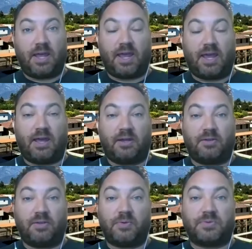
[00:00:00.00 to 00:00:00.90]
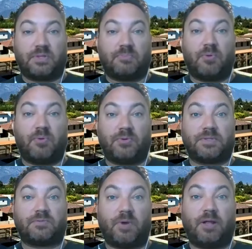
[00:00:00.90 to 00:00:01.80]
and those at the polls
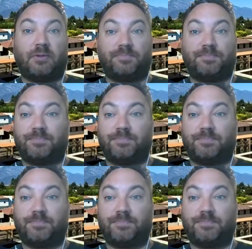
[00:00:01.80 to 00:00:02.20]
as well?